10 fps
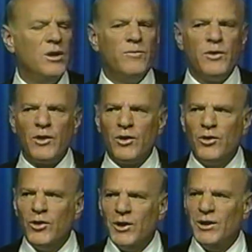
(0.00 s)
For the
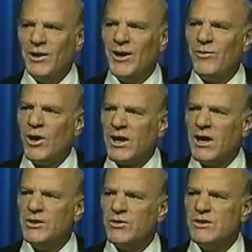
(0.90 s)
good of our
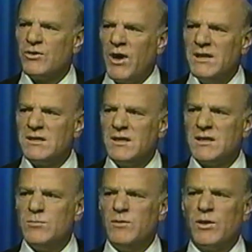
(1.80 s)
country's great
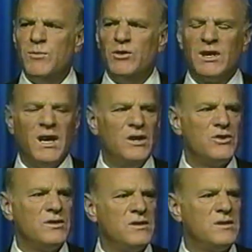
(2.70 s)
system of
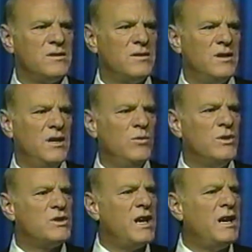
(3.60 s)
communications, in
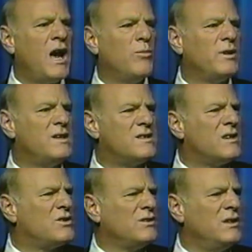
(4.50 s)
which they now play
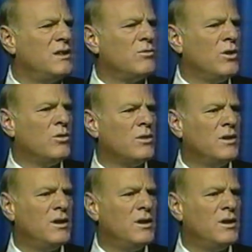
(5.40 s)
such a leading role,